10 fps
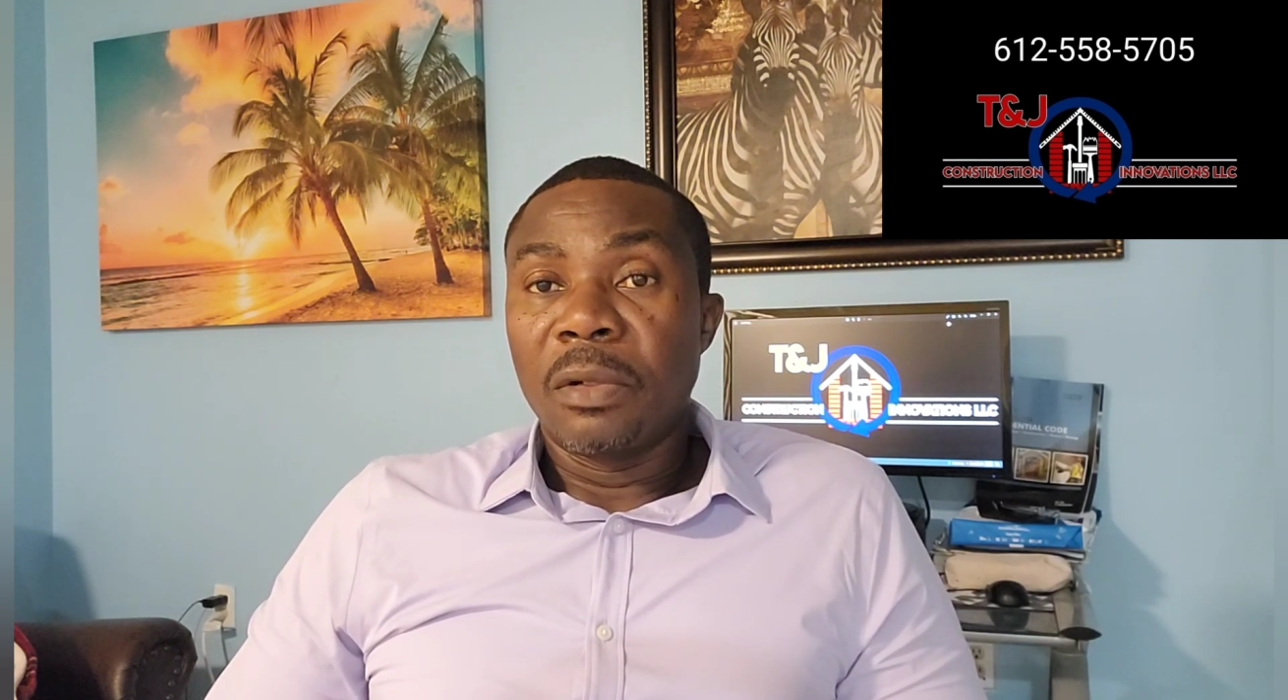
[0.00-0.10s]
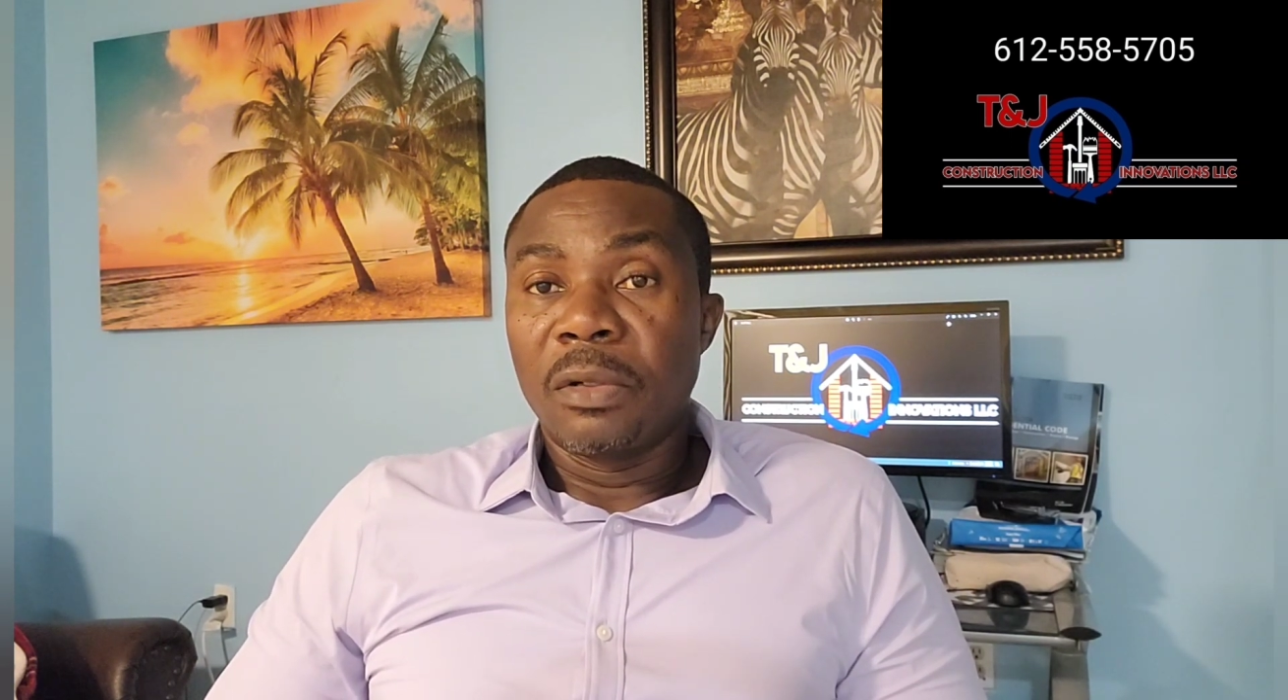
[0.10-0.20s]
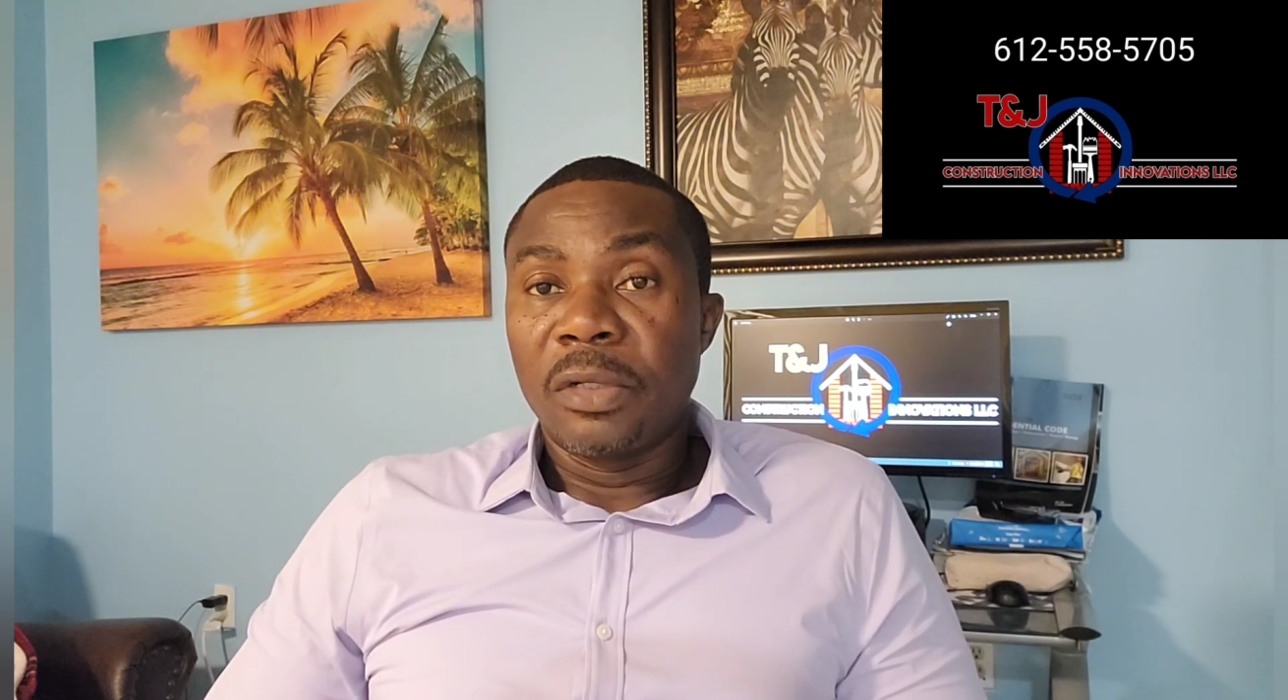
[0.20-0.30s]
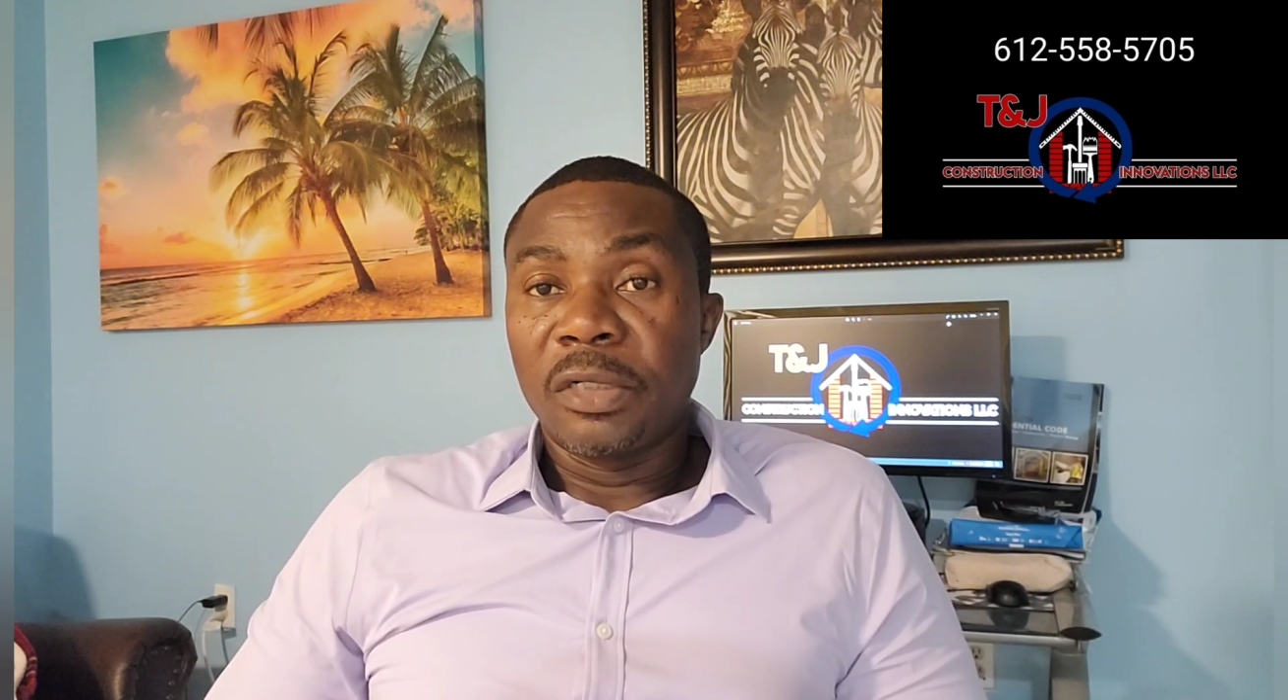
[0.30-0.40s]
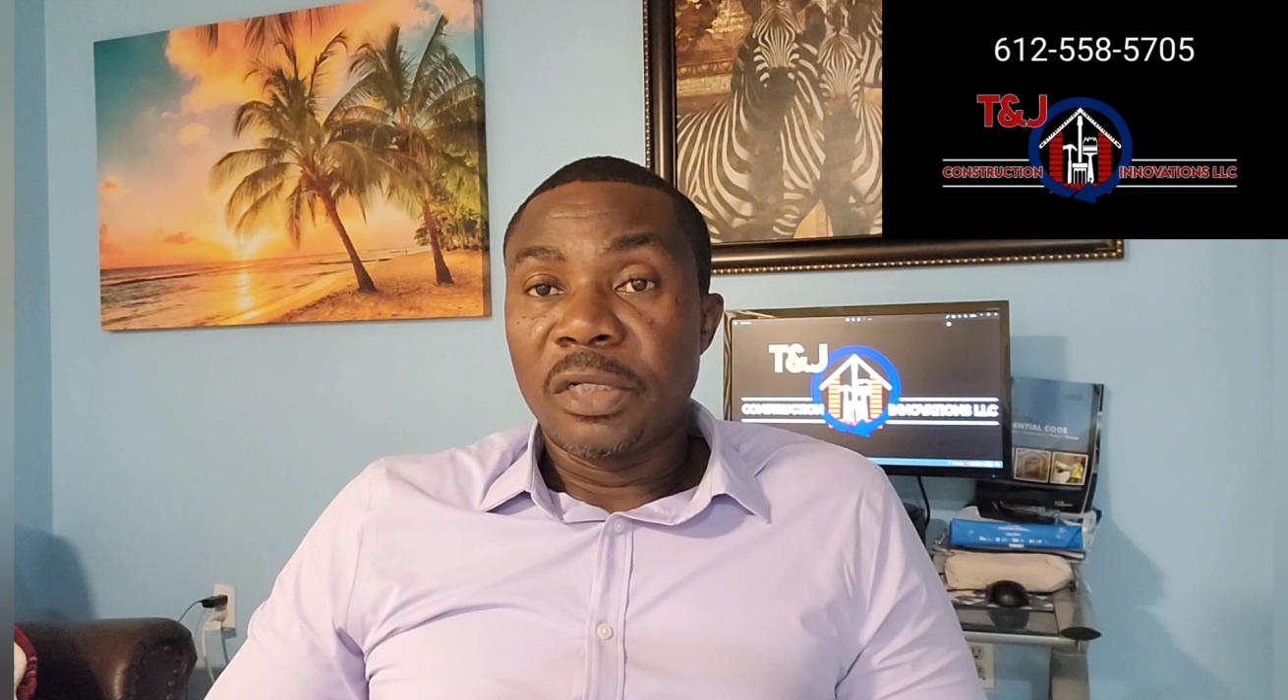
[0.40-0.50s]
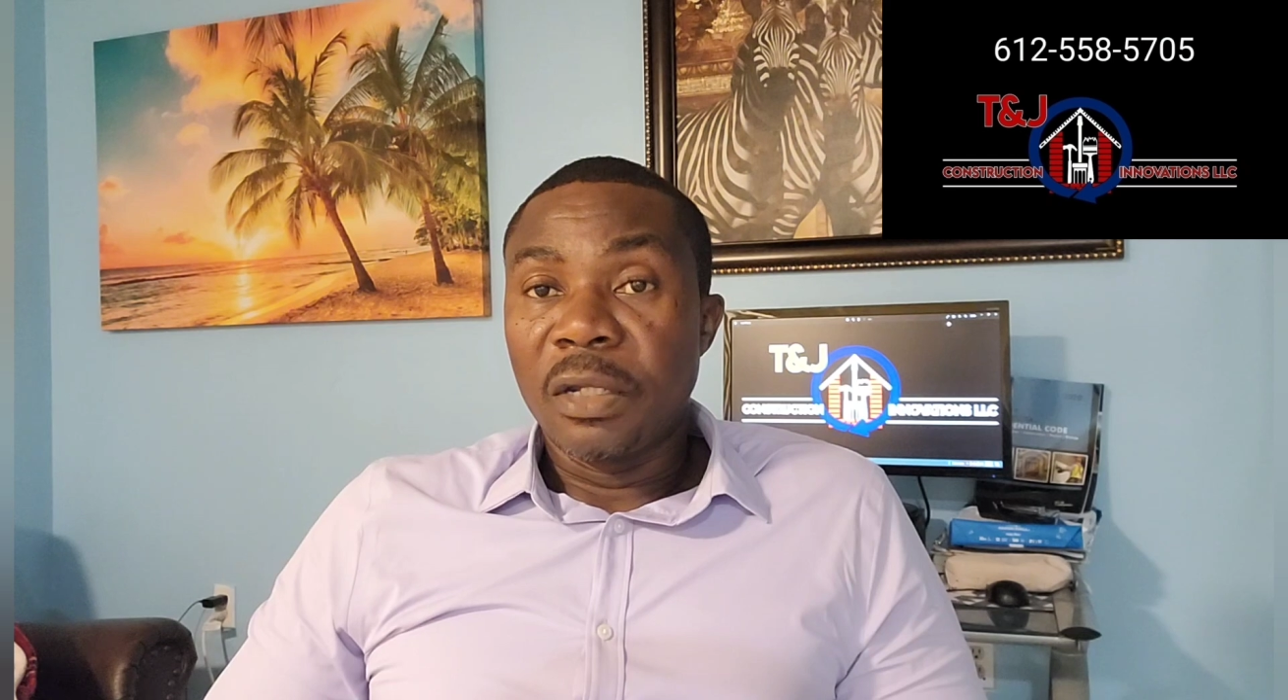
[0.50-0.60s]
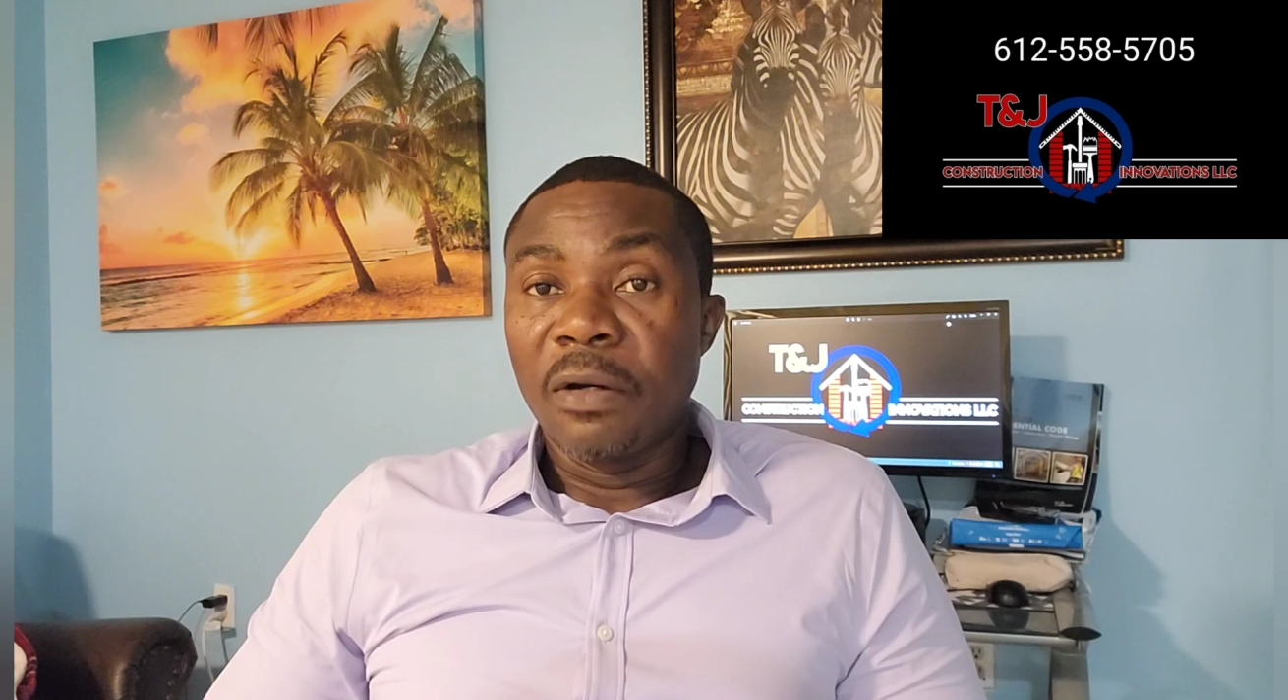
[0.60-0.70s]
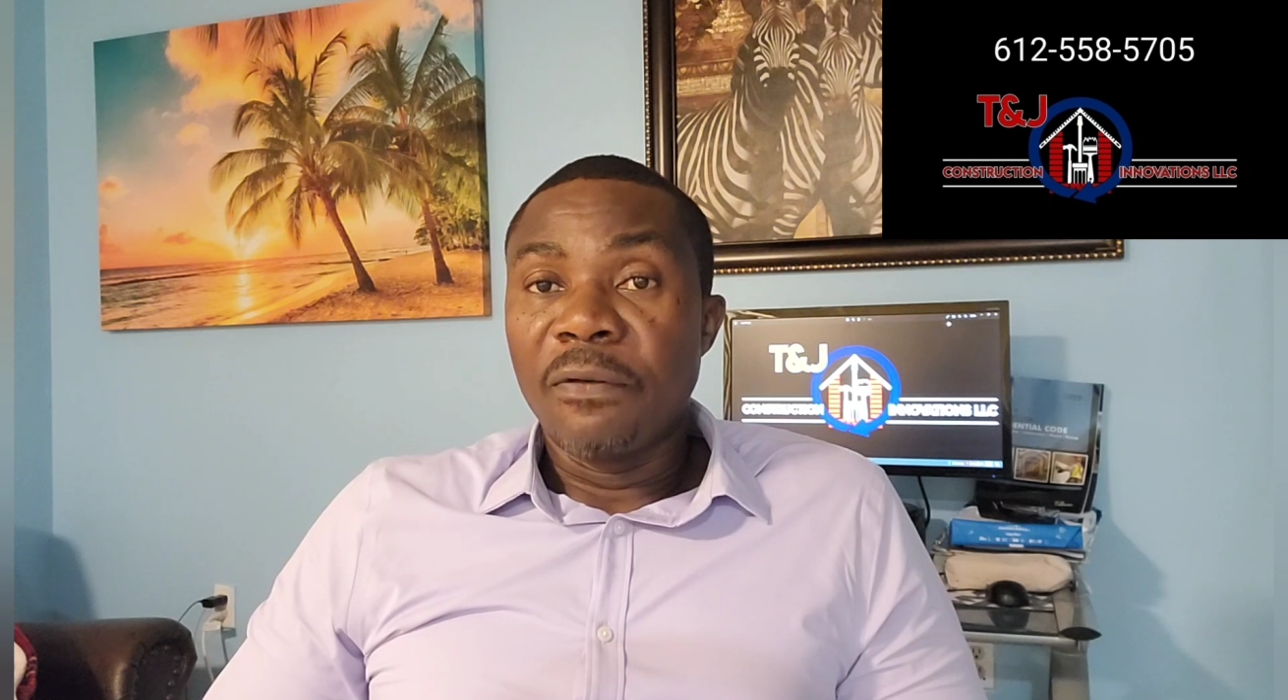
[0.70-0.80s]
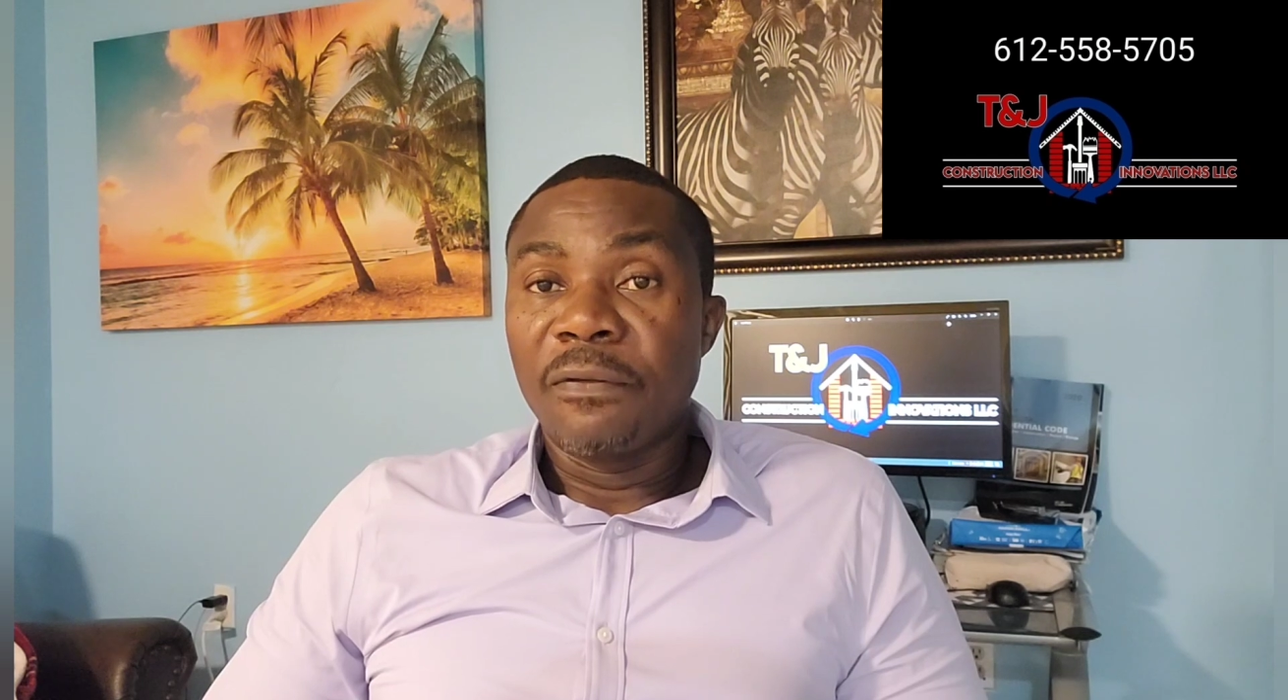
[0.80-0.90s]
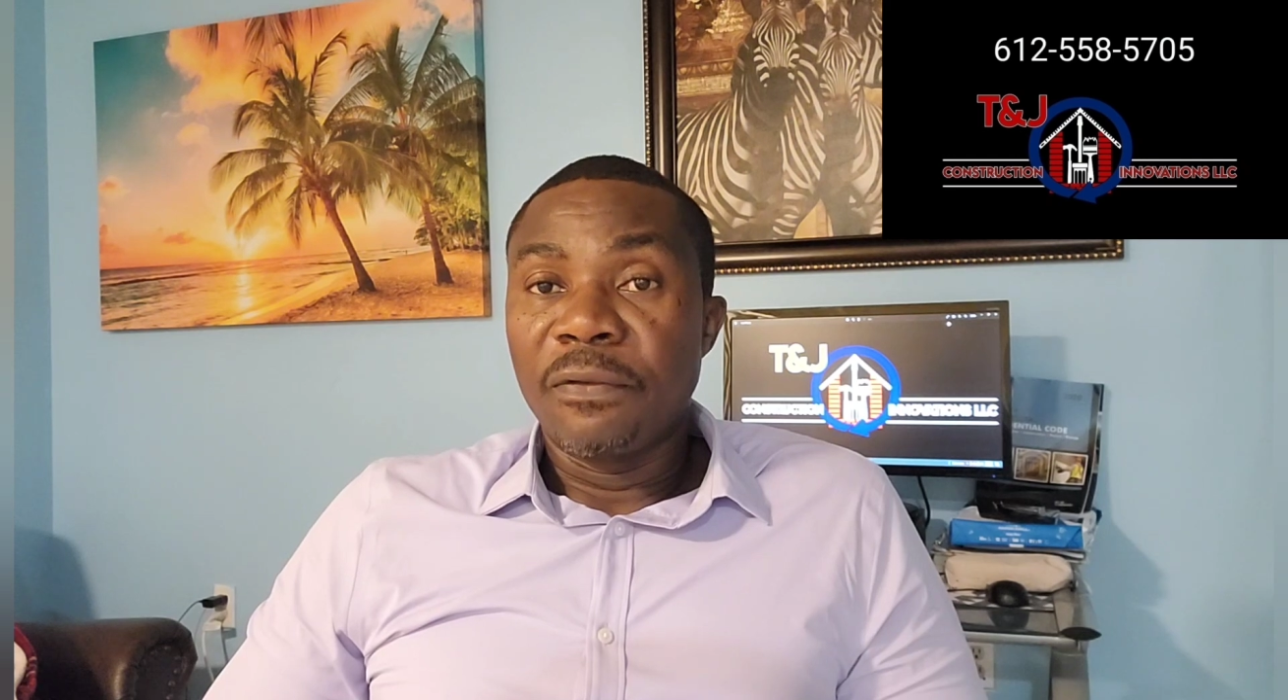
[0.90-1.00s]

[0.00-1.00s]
yourself,